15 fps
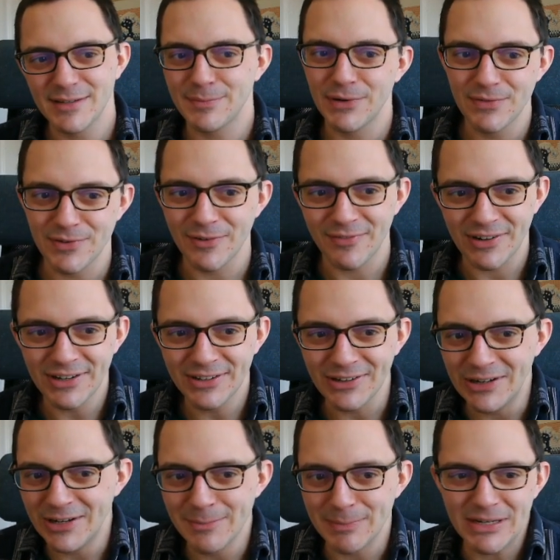proof's not very
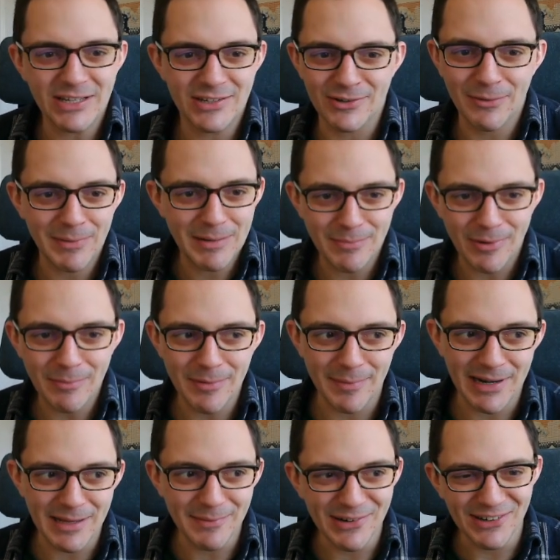good, but it's not my problem
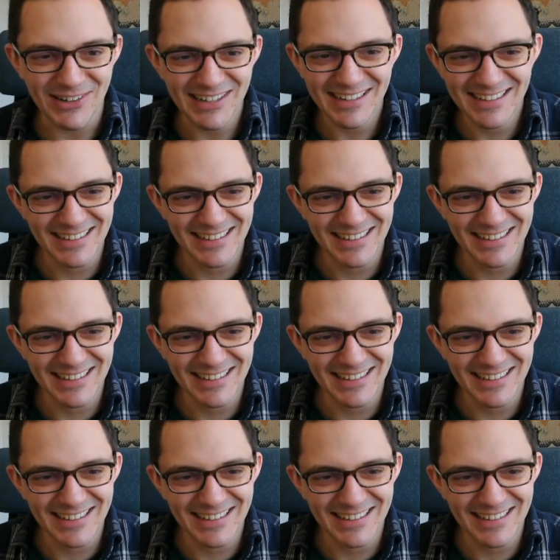anymore.